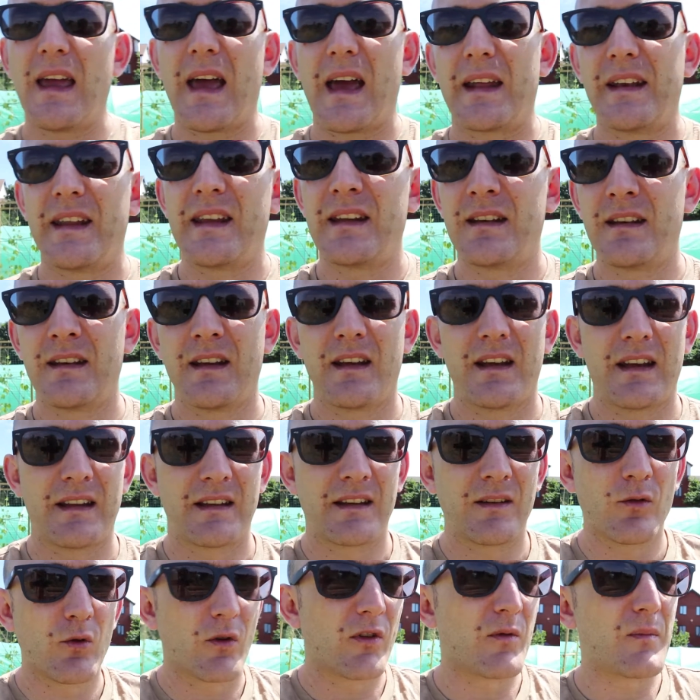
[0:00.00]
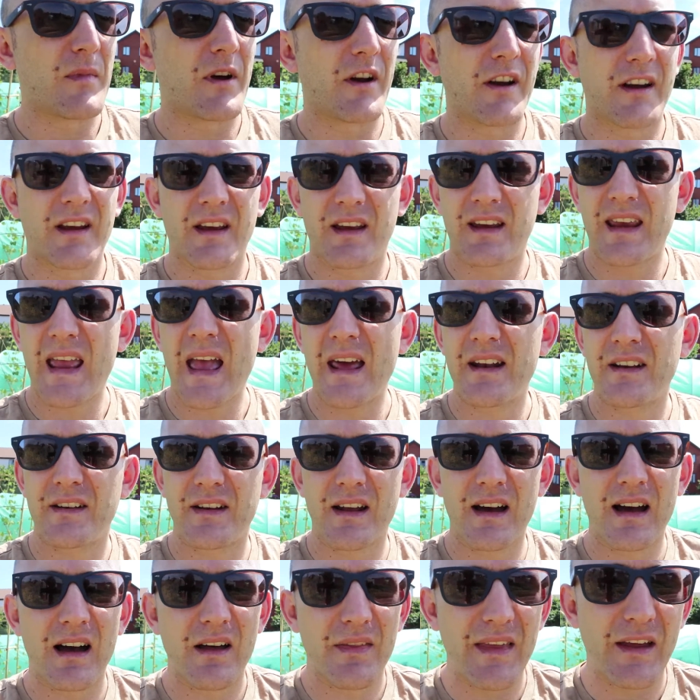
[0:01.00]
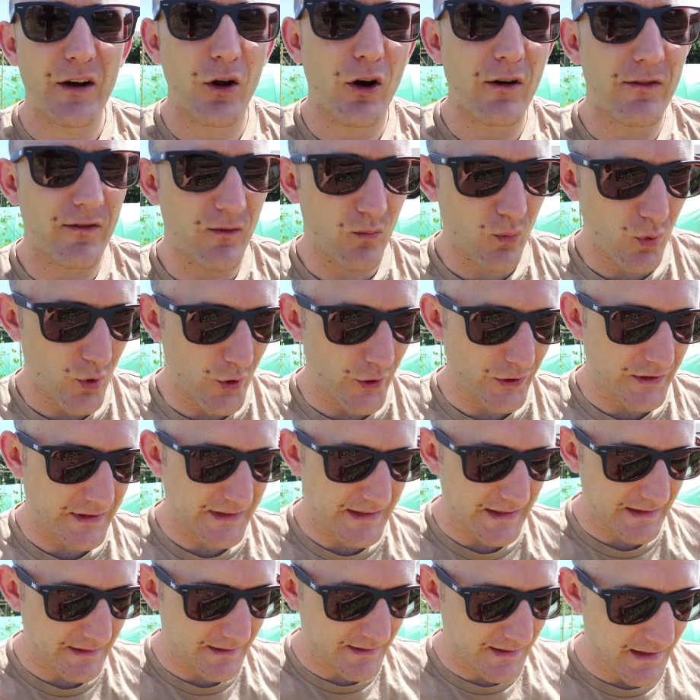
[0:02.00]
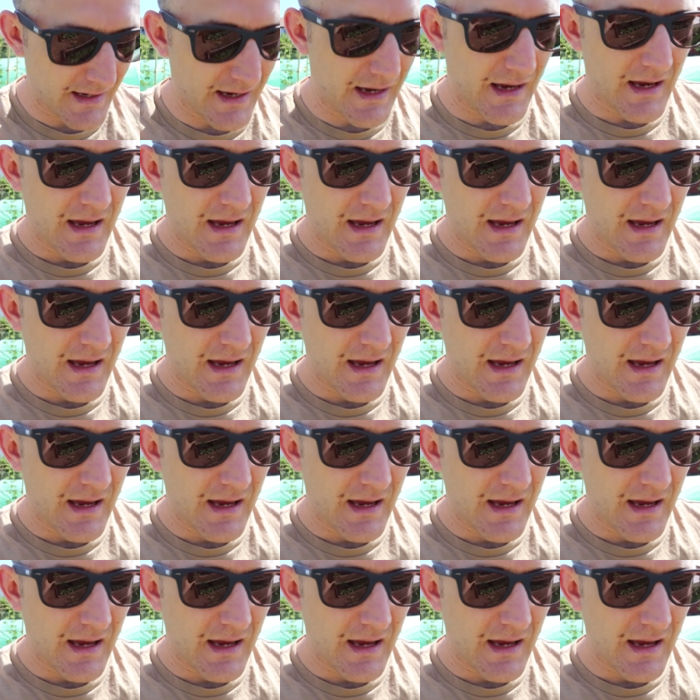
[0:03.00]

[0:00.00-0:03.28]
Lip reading: And in North America and Canada, how that often works is